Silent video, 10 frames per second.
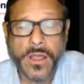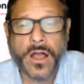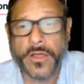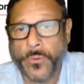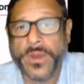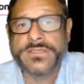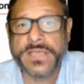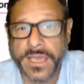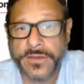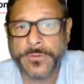Otherwise,
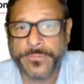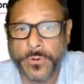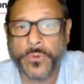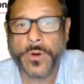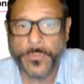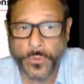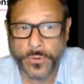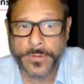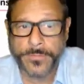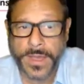again, your program
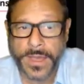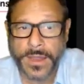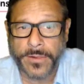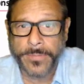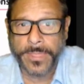won't compile.